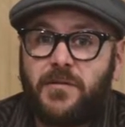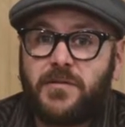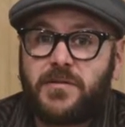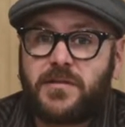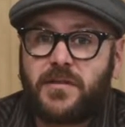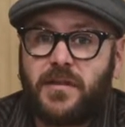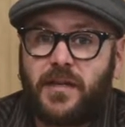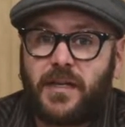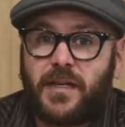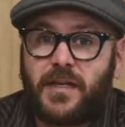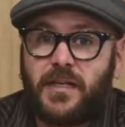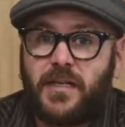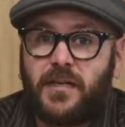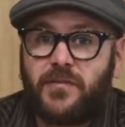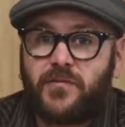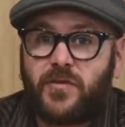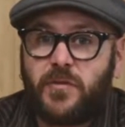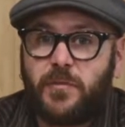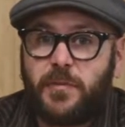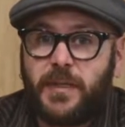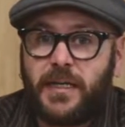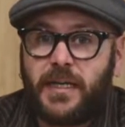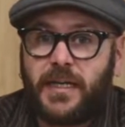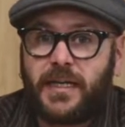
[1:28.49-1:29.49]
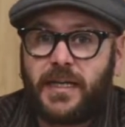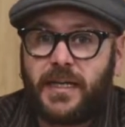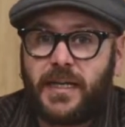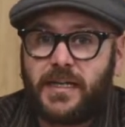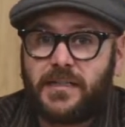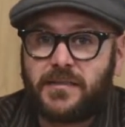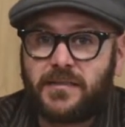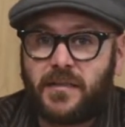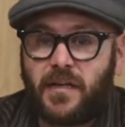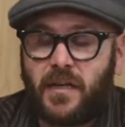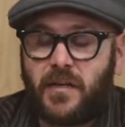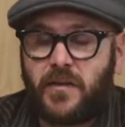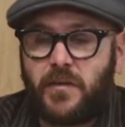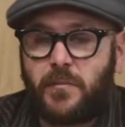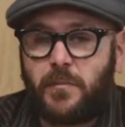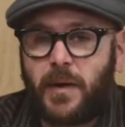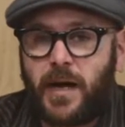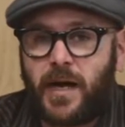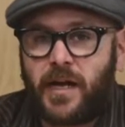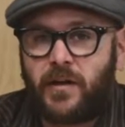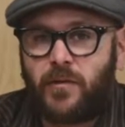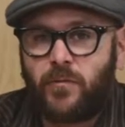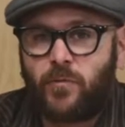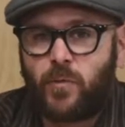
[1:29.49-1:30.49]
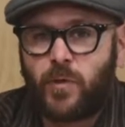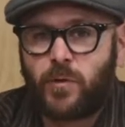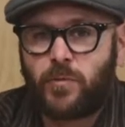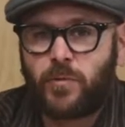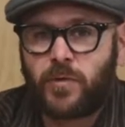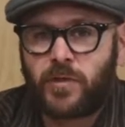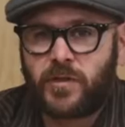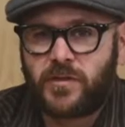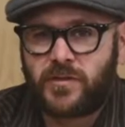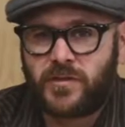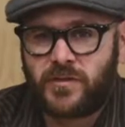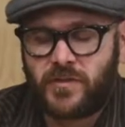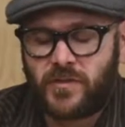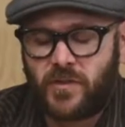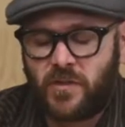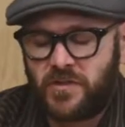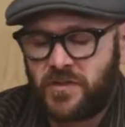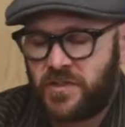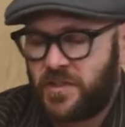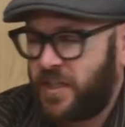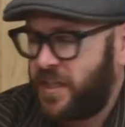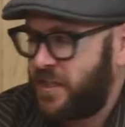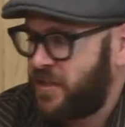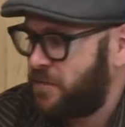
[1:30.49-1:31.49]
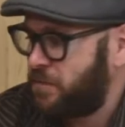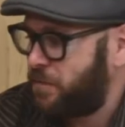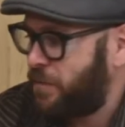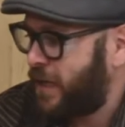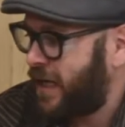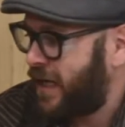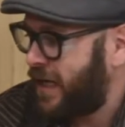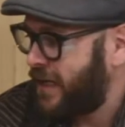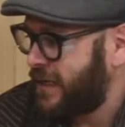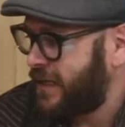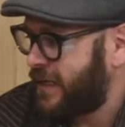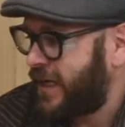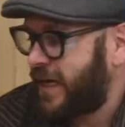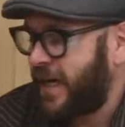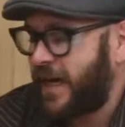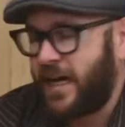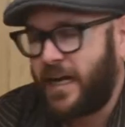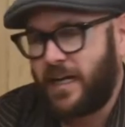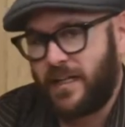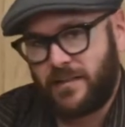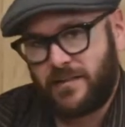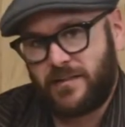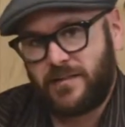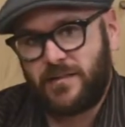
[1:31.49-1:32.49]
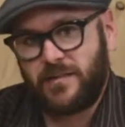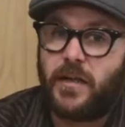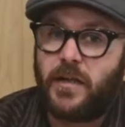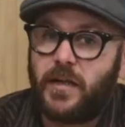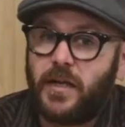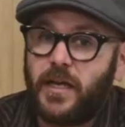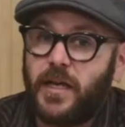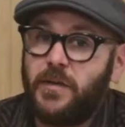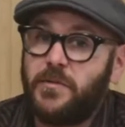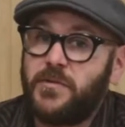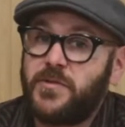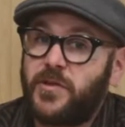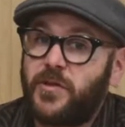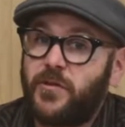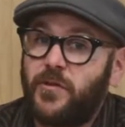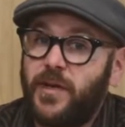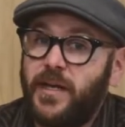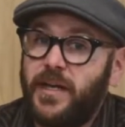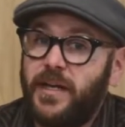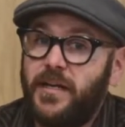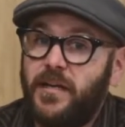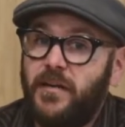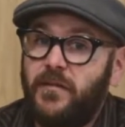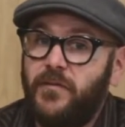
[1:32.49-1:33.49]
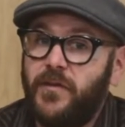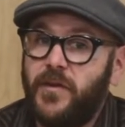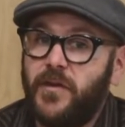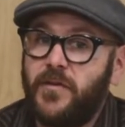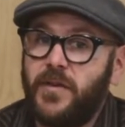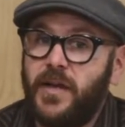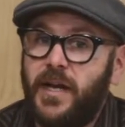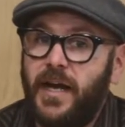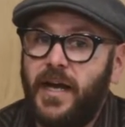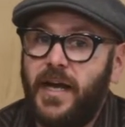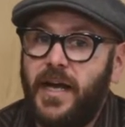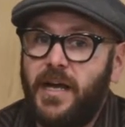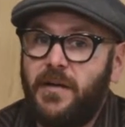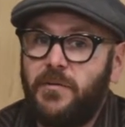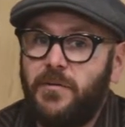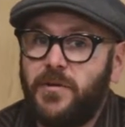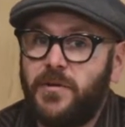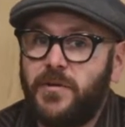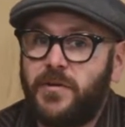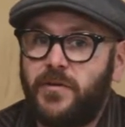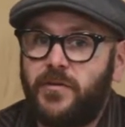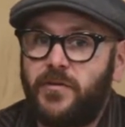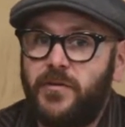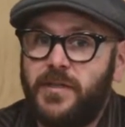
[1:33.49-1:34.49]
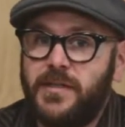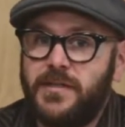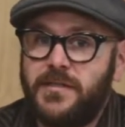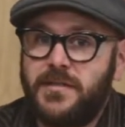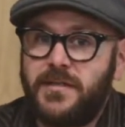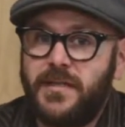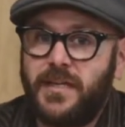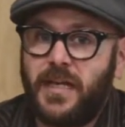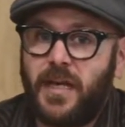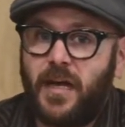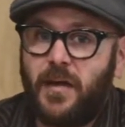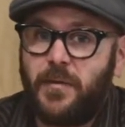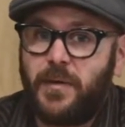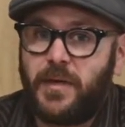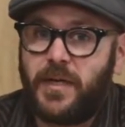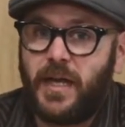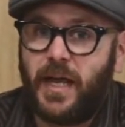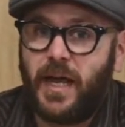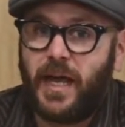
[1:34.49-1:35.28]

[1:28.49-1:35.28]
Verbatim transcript: was lucky enough to be a guest on the Modern Woodworkers Association podcast. It was a great interview that I had with Chris Diami